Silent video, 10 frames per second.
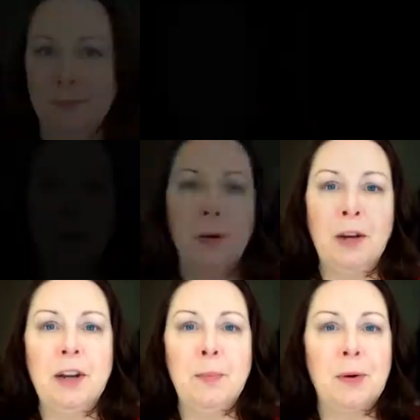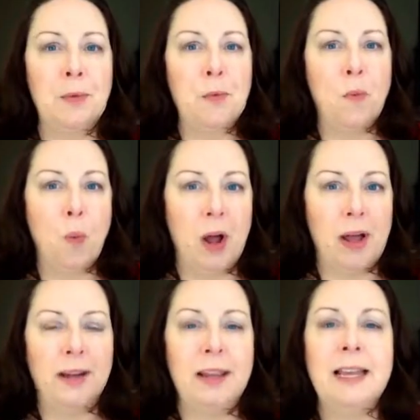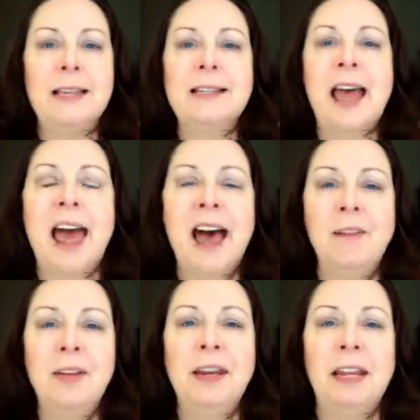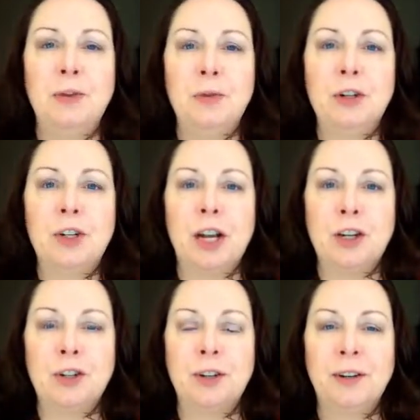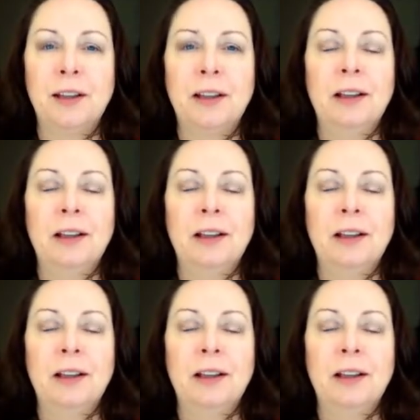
Component number 1 is have an introduction.